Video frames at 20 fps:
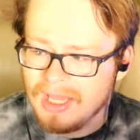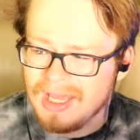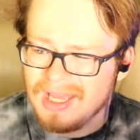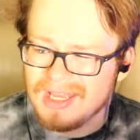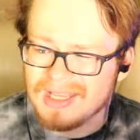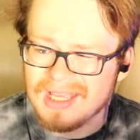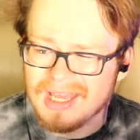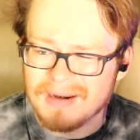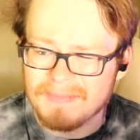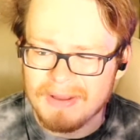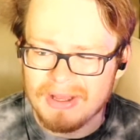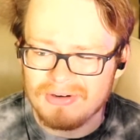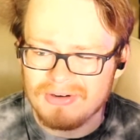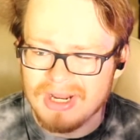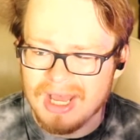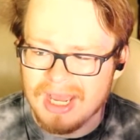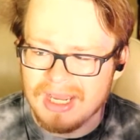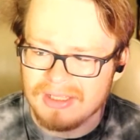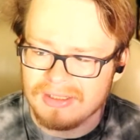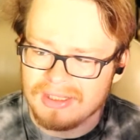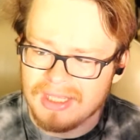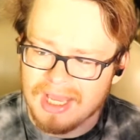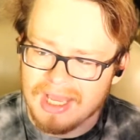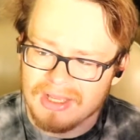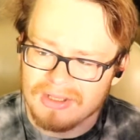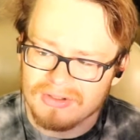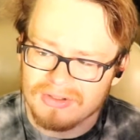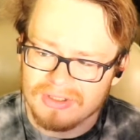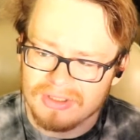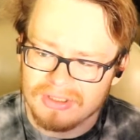Got about
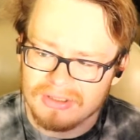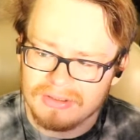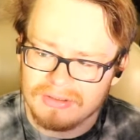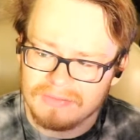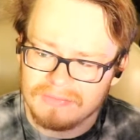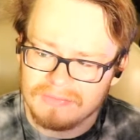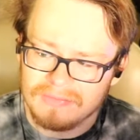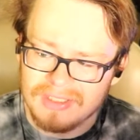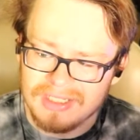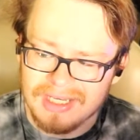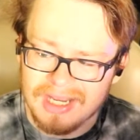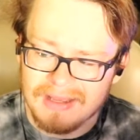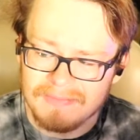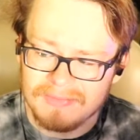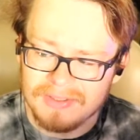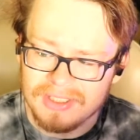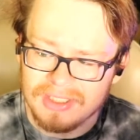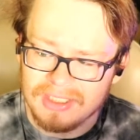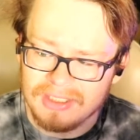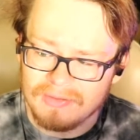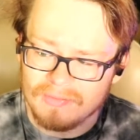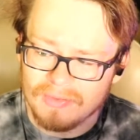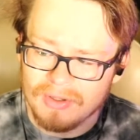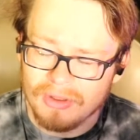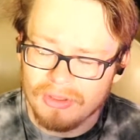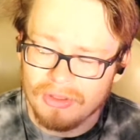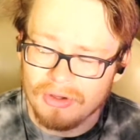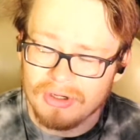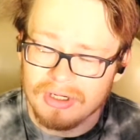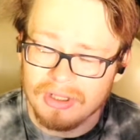9,000 steps in
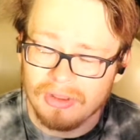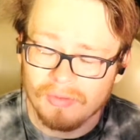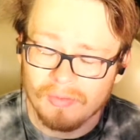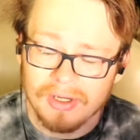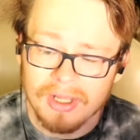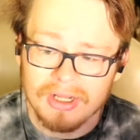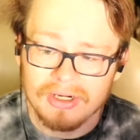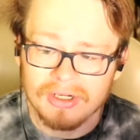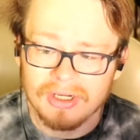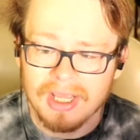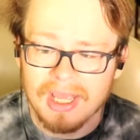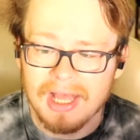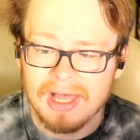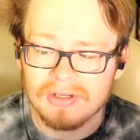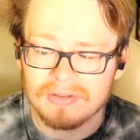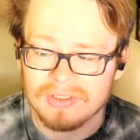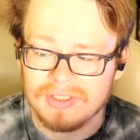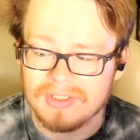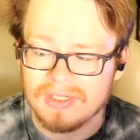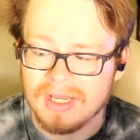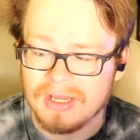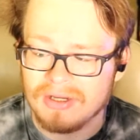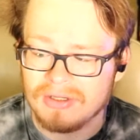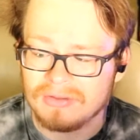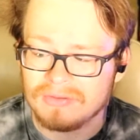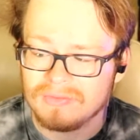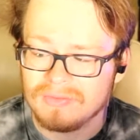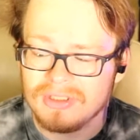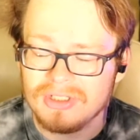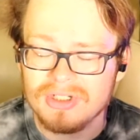with 3,300 calories
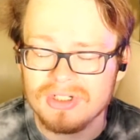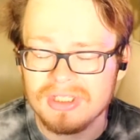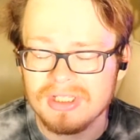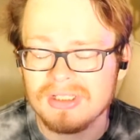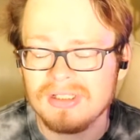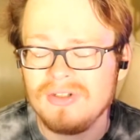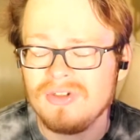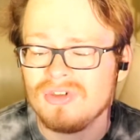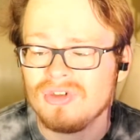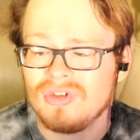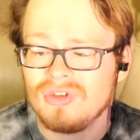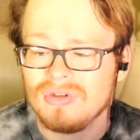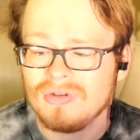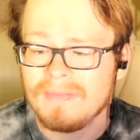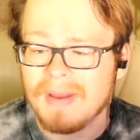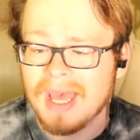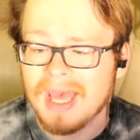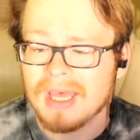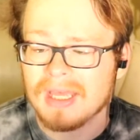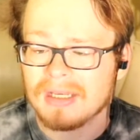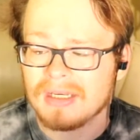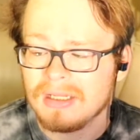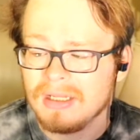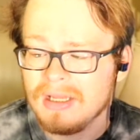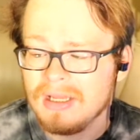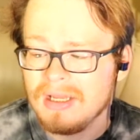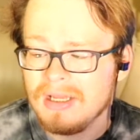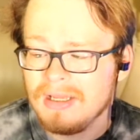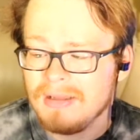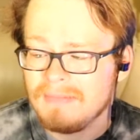out, which still isn't too bad
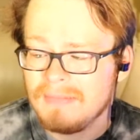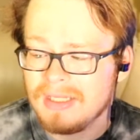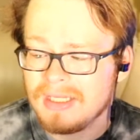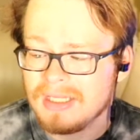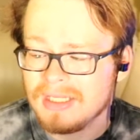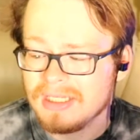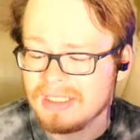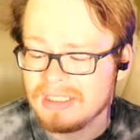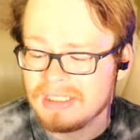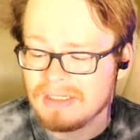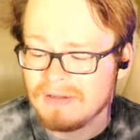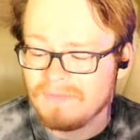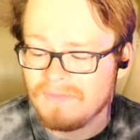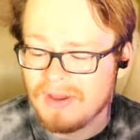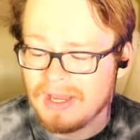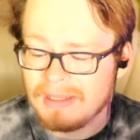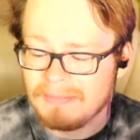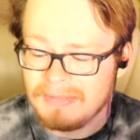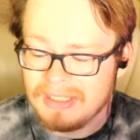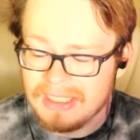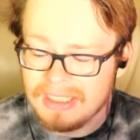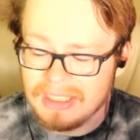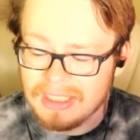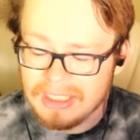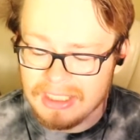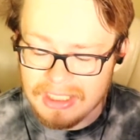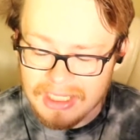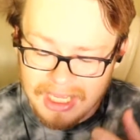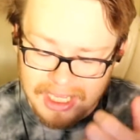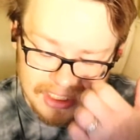because if I'm
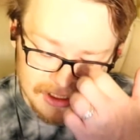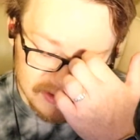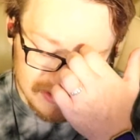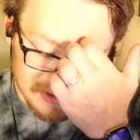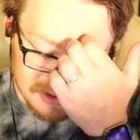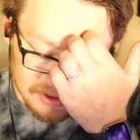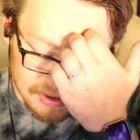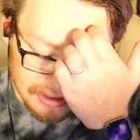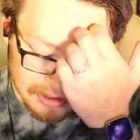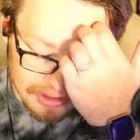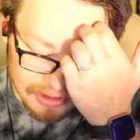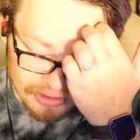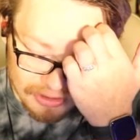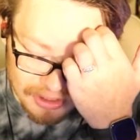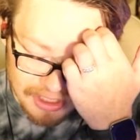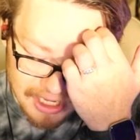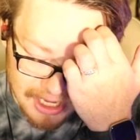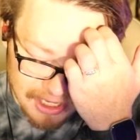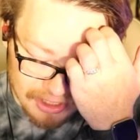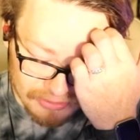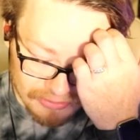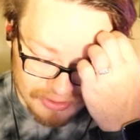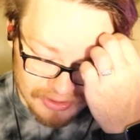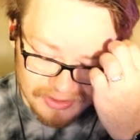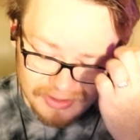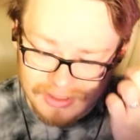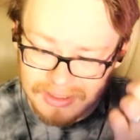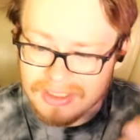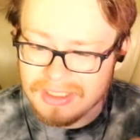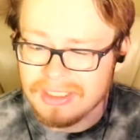eating at 1,600
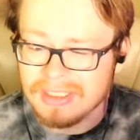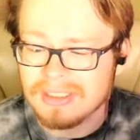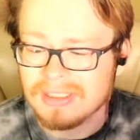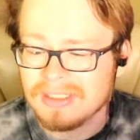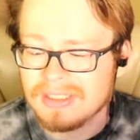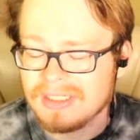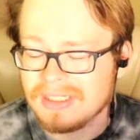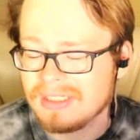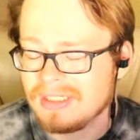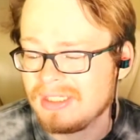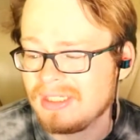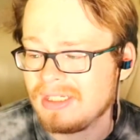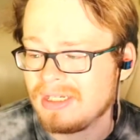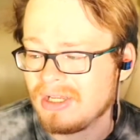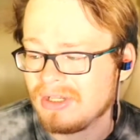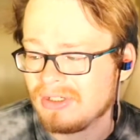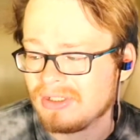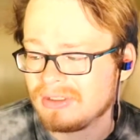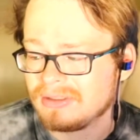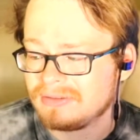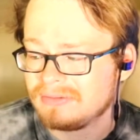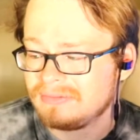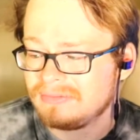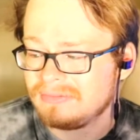calories, that's still a 1,600